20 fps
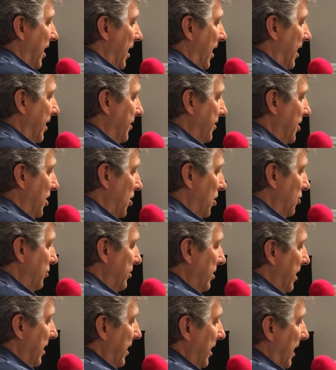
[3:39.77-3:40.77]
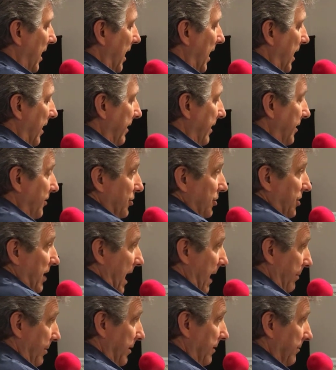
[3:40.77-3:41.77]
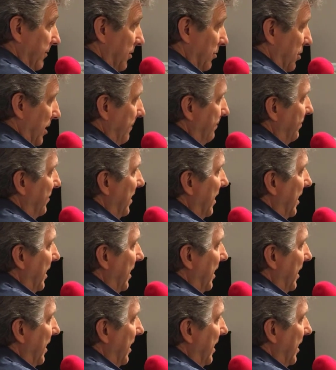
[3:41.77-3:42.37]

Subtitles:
unknown. And it just happened. Okay.